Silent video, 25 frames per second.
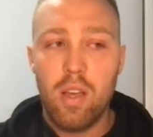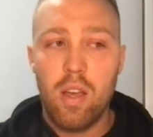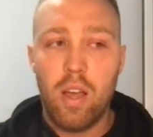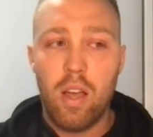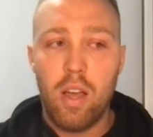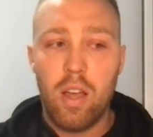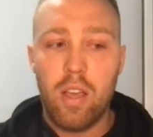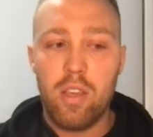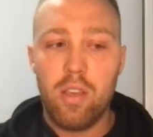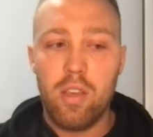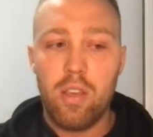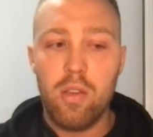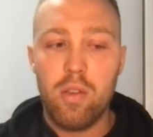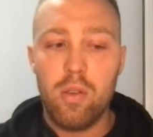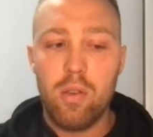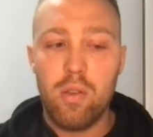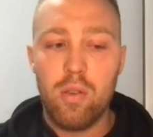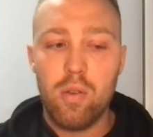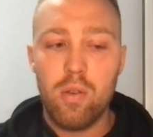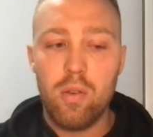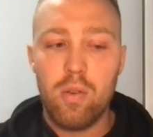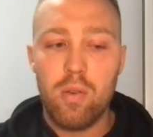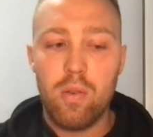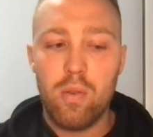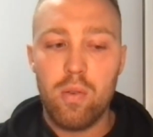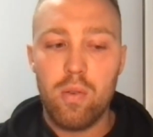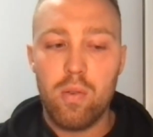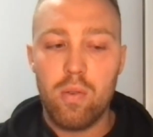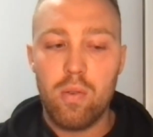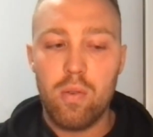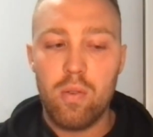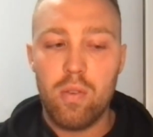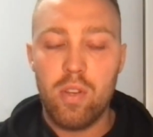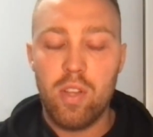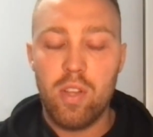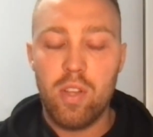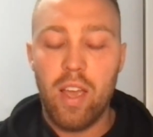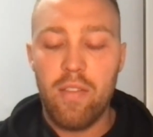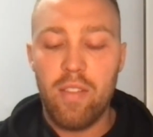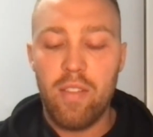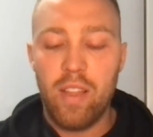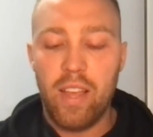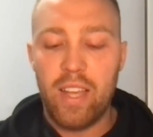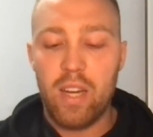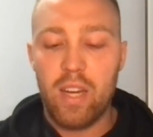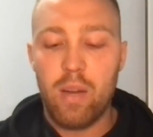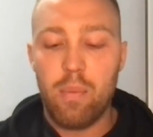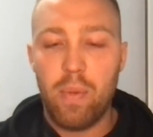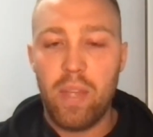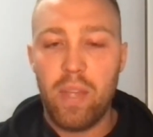Do you have like an
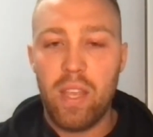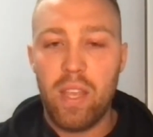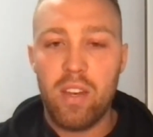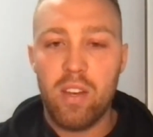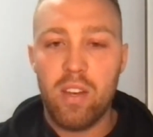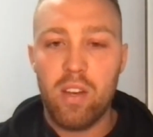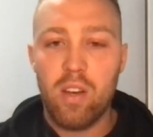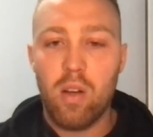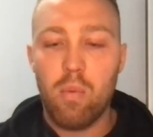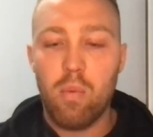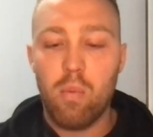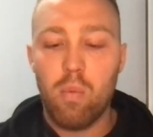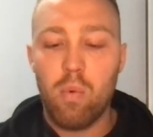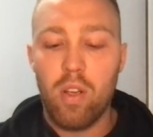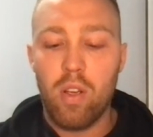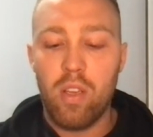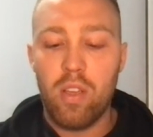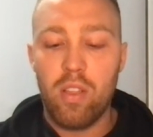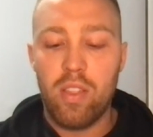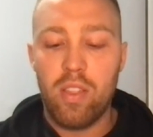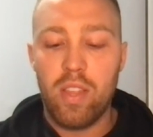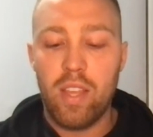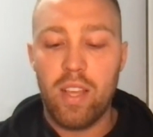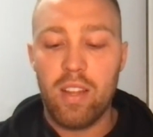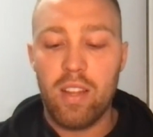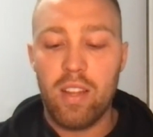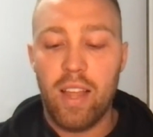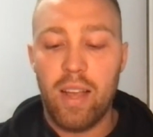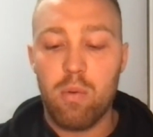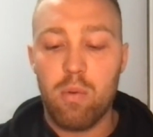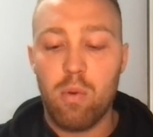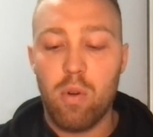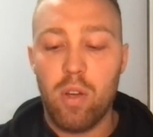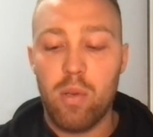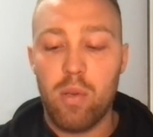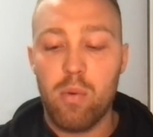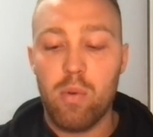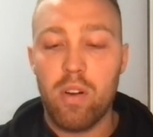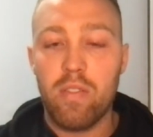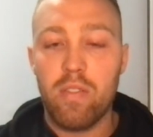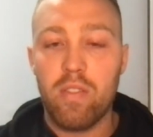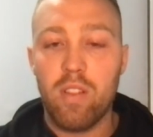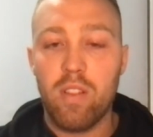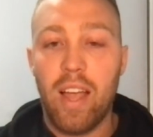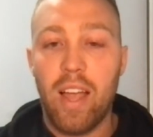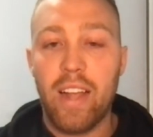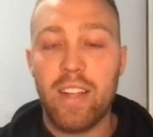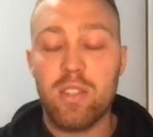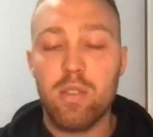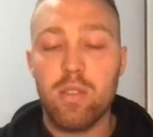opinion on what you think, like what you would have
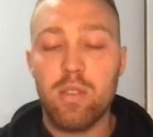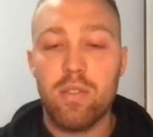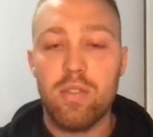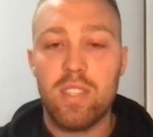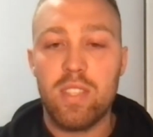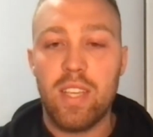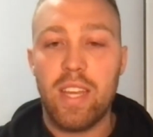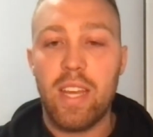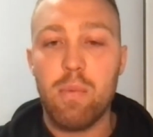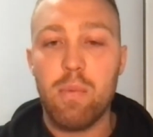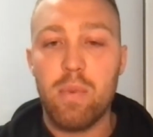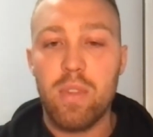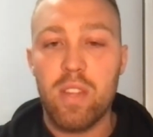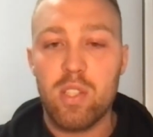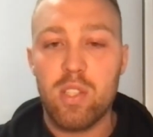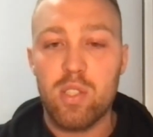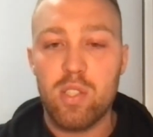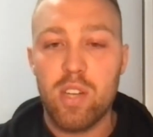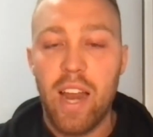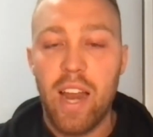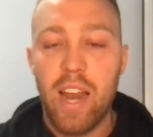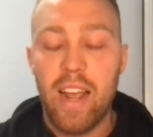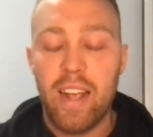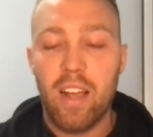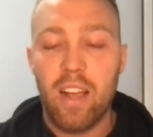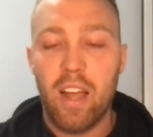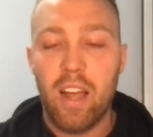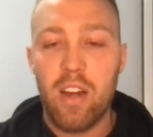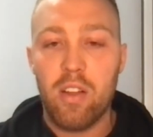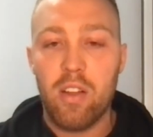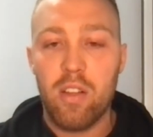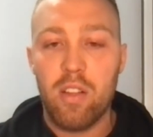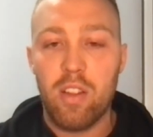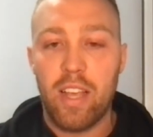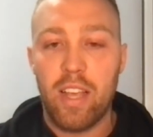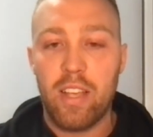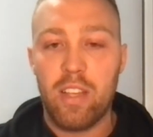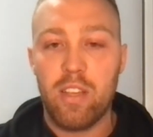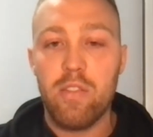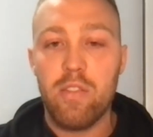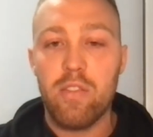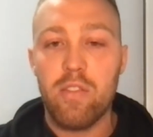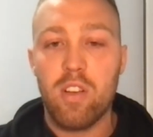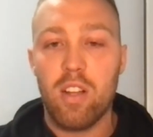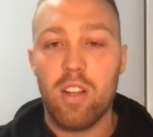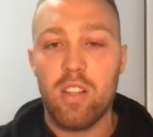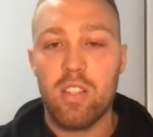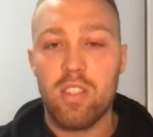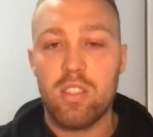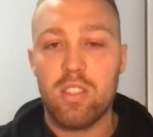liked to have seen with the track? I know like you've
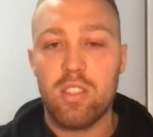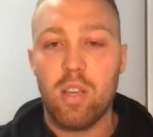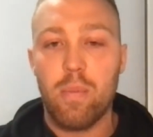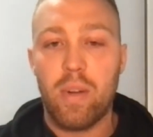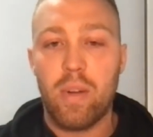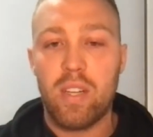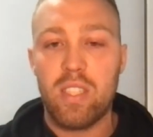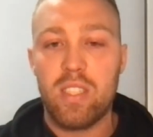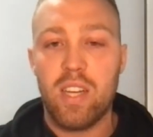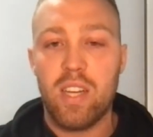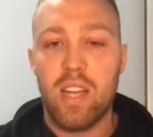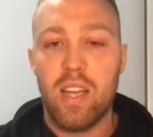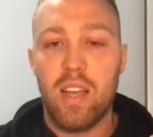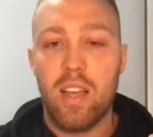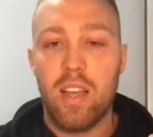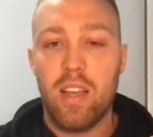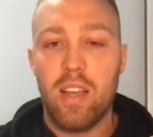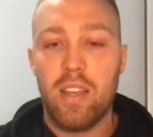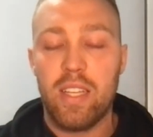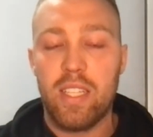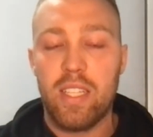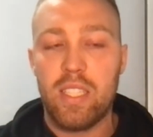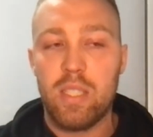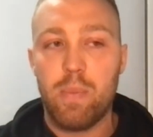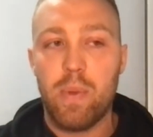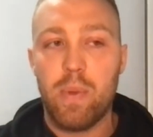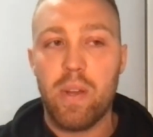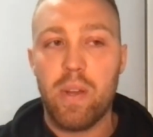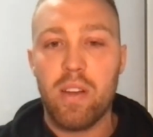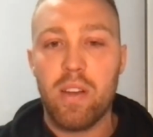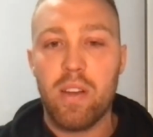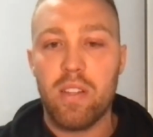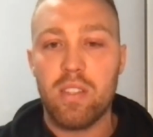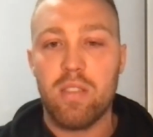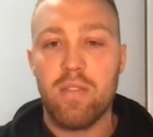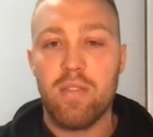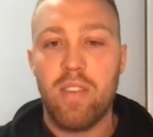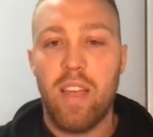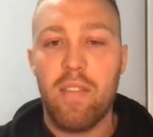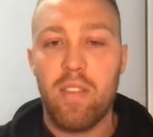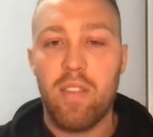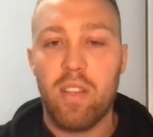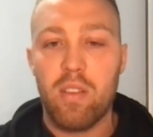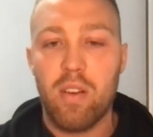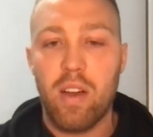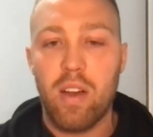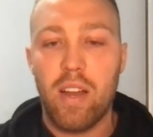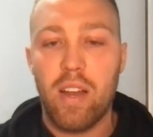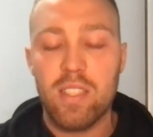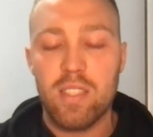got so much experience of having
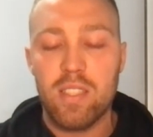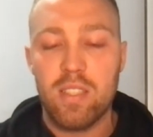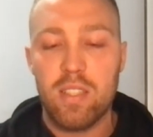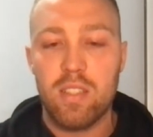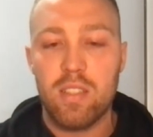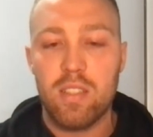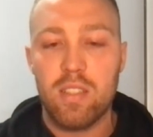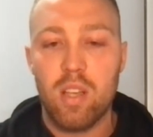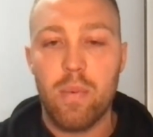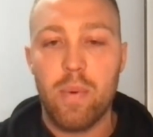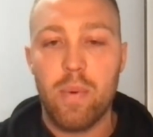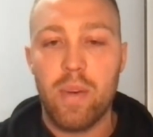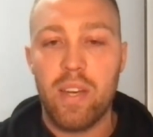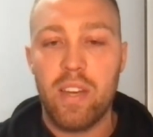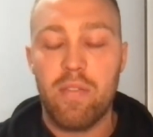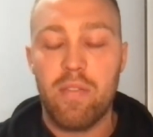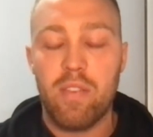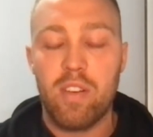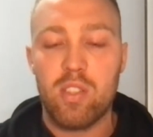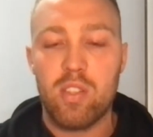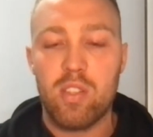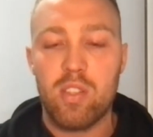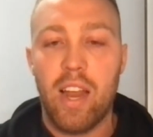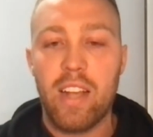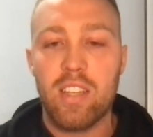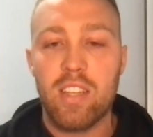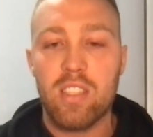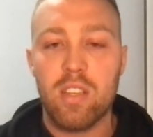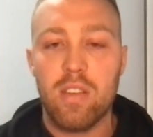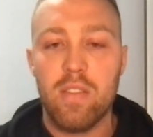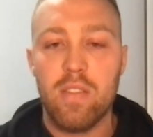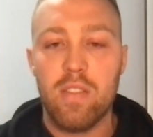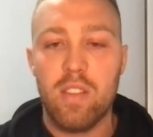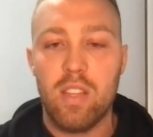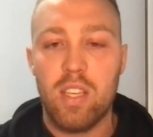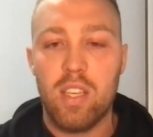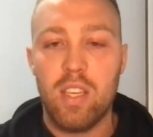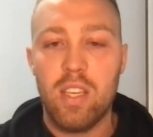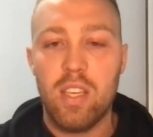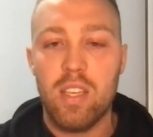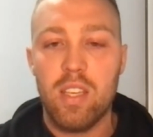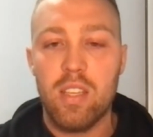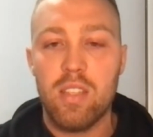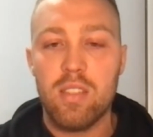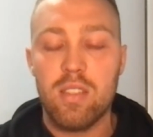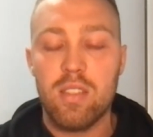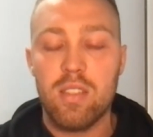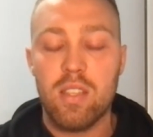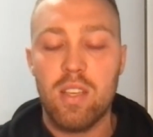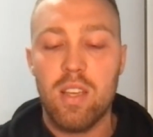raced at so many different tracks over the
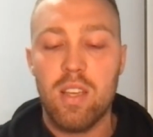years.